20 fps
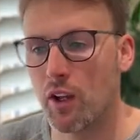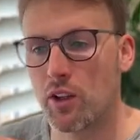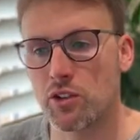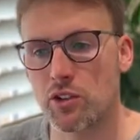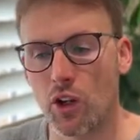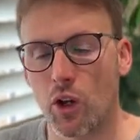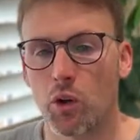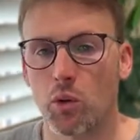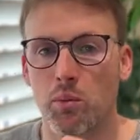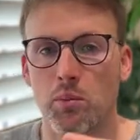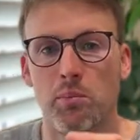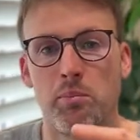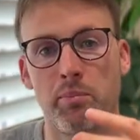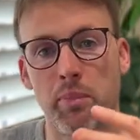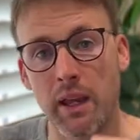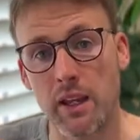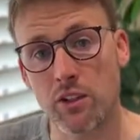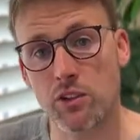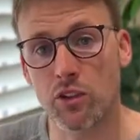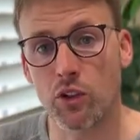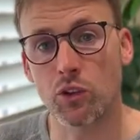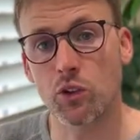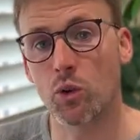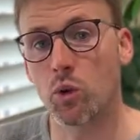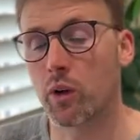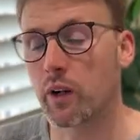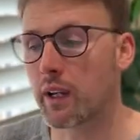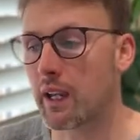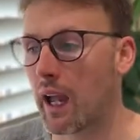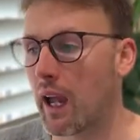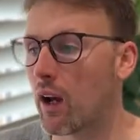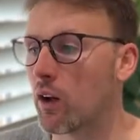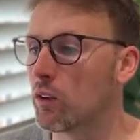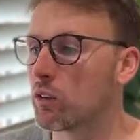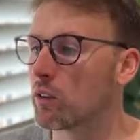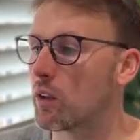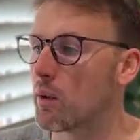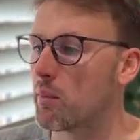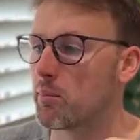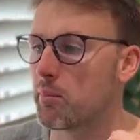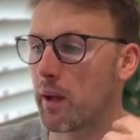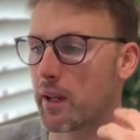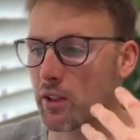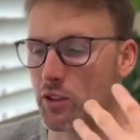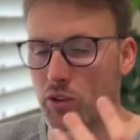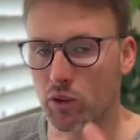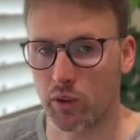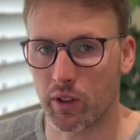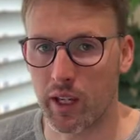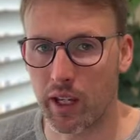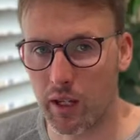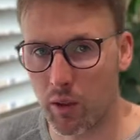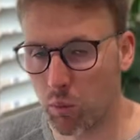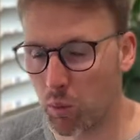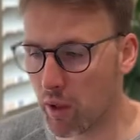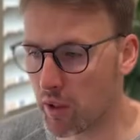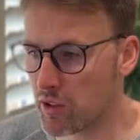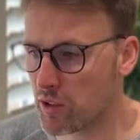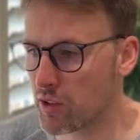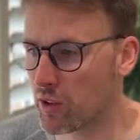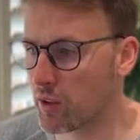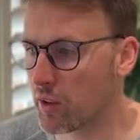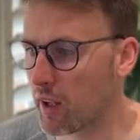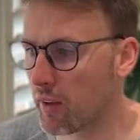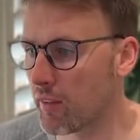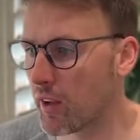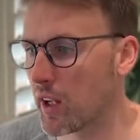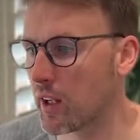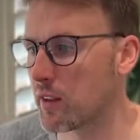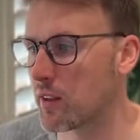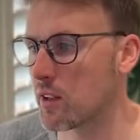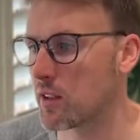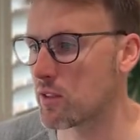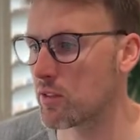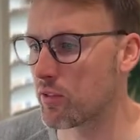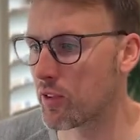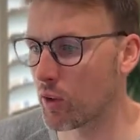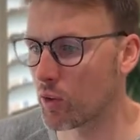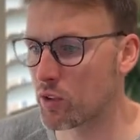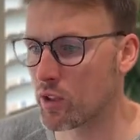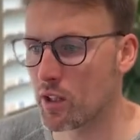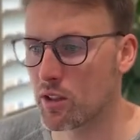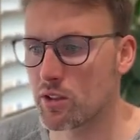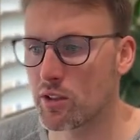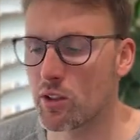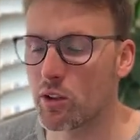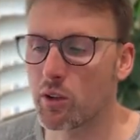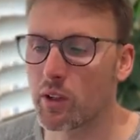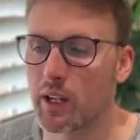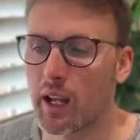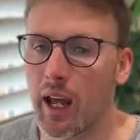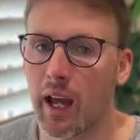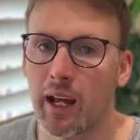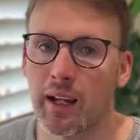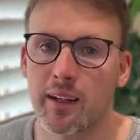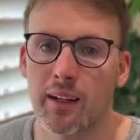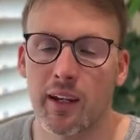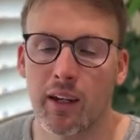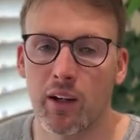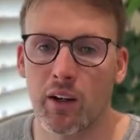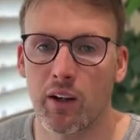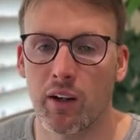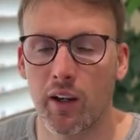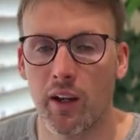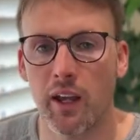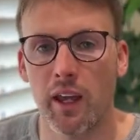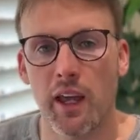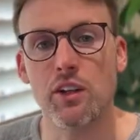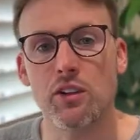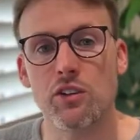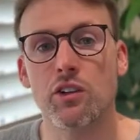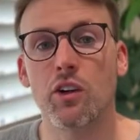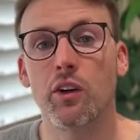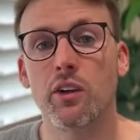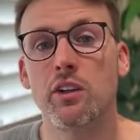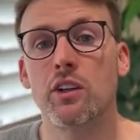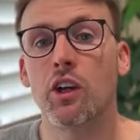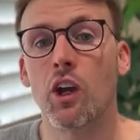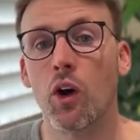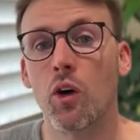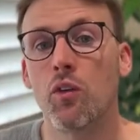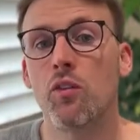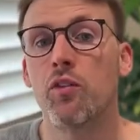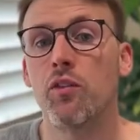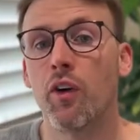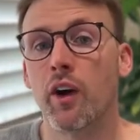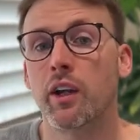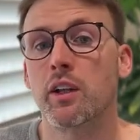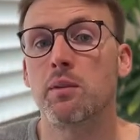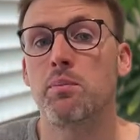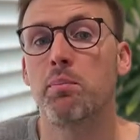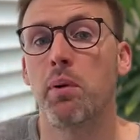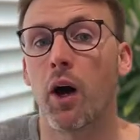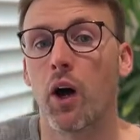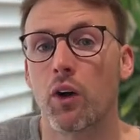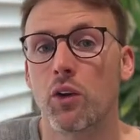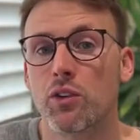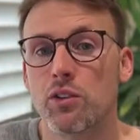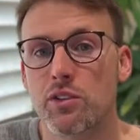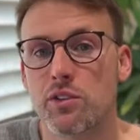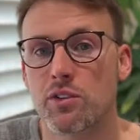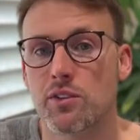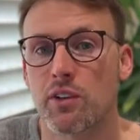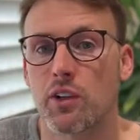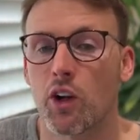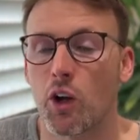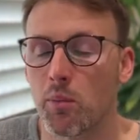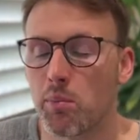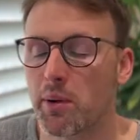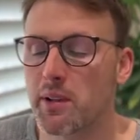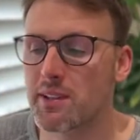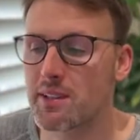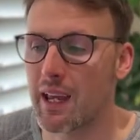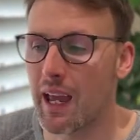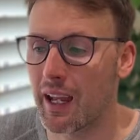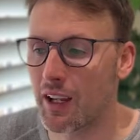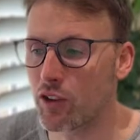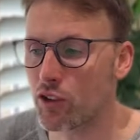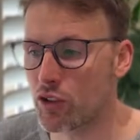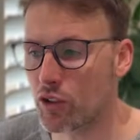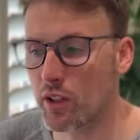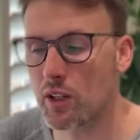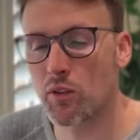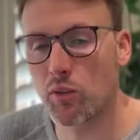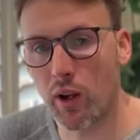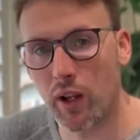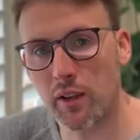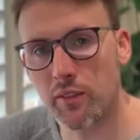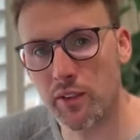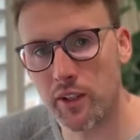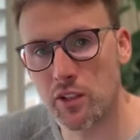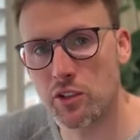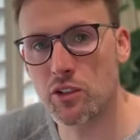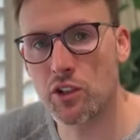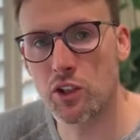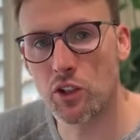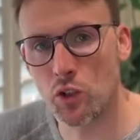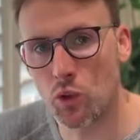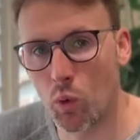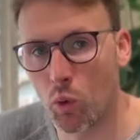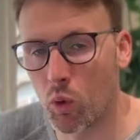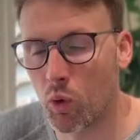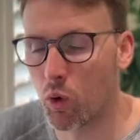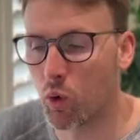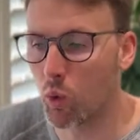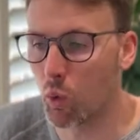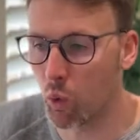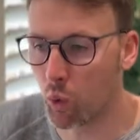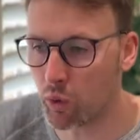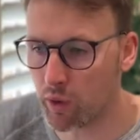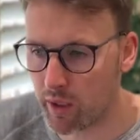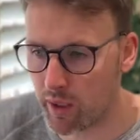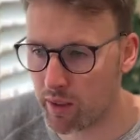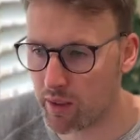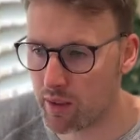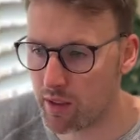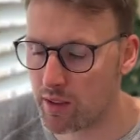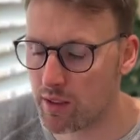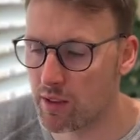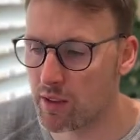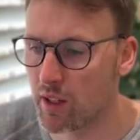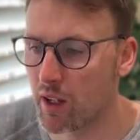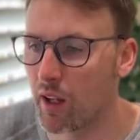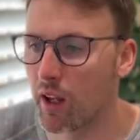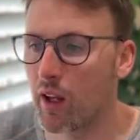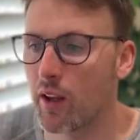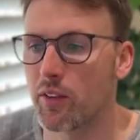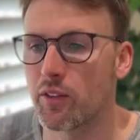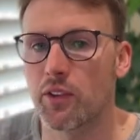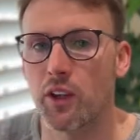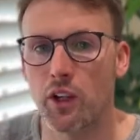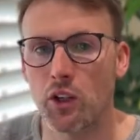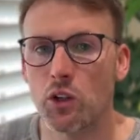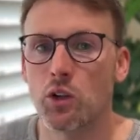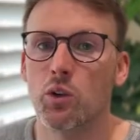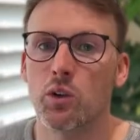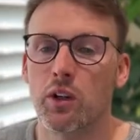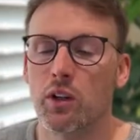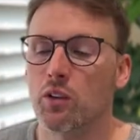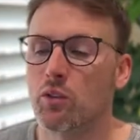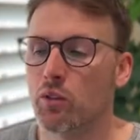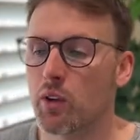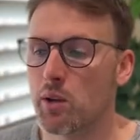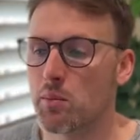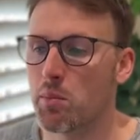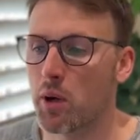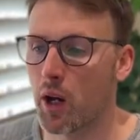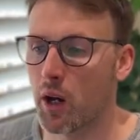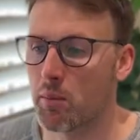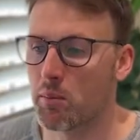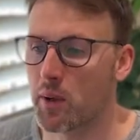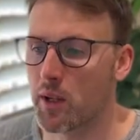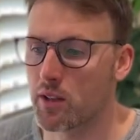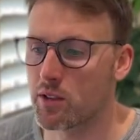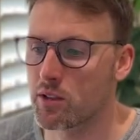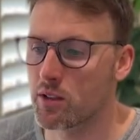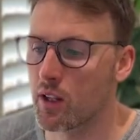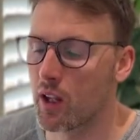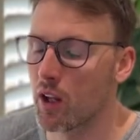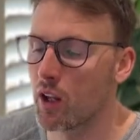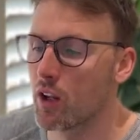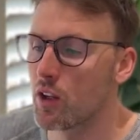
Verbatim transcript: So based on your account, based on keywords that you give it, there's filters that you can add here. It's going to go and find posts that are potentially relevant to your audience that you can repurpose.